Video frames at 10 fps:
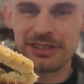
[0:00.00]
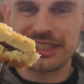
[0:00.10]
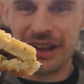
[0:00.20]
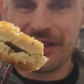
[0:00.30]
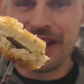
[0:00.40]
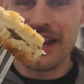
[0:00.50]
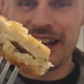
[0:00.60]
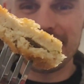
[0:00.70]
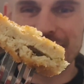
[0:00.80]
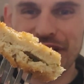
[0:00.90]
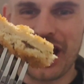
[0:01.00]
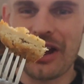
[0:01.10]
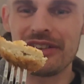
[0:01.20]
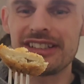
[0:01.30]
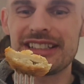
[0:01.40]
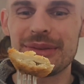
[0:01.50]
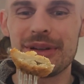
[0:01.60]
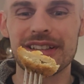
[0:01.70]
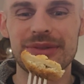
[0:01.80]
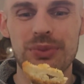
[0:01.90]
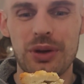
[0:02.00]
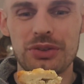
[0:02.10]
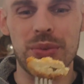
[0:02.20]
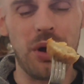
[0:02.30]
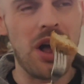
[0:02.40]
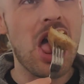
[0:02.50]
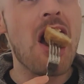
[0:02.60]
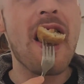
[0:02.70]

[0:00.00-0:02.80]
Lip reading: So let's have a go to see what's what.